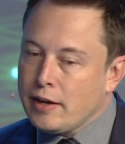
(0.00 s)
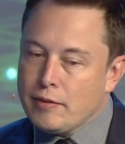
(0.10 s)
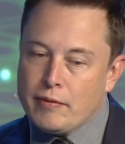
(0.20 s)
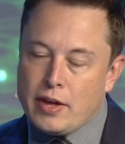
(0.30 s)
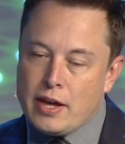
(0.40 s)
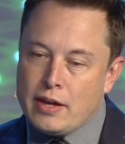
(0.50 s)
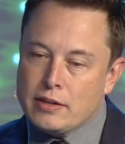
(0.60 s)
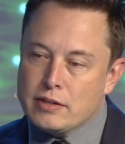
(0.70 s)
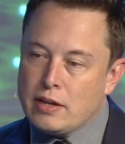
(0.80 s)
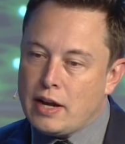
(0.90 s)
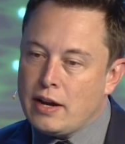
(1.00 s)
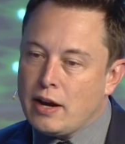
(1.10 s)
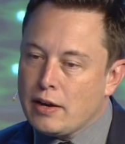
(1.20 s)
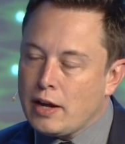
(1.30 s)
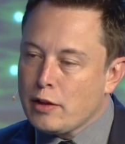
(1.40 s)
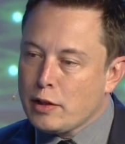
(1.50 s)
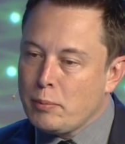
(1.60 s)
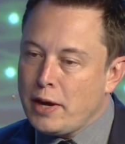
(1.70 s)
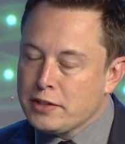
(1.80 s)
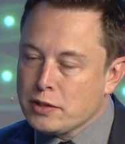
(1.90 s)
And at
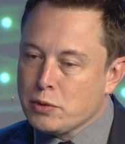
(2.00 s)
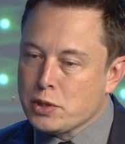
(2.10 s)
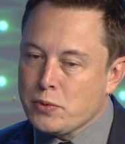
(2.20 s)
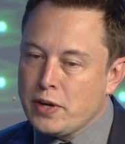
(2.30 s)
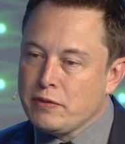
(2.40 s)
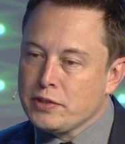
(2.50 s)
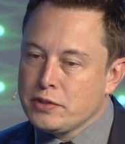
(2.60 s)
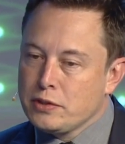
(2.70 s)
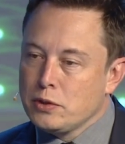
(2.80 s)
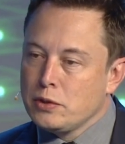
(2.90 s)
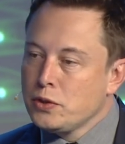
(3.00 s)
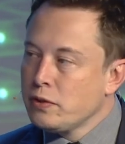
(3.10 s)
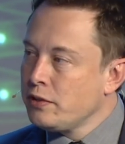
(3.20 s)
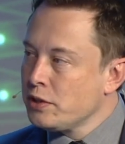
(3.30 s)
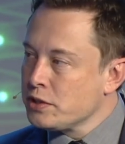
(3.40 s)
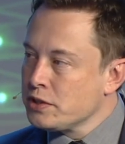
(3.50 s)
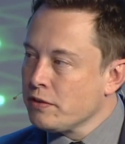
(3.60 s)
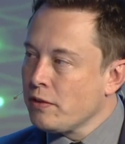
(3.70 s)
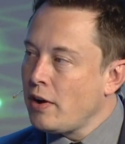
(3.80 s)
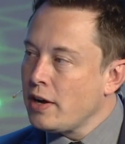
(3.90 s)
the pace at which we're able to do new
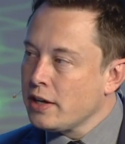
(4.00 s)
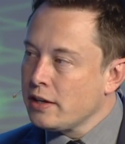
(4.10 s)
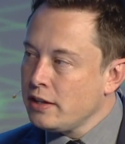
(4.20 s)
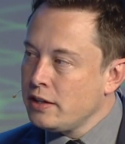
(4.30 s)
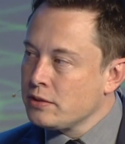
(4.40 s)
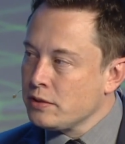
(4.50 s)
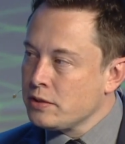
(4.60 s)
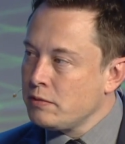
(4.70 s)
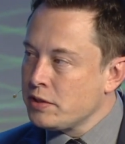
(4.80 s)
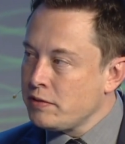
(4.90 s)
versions of the rocket is also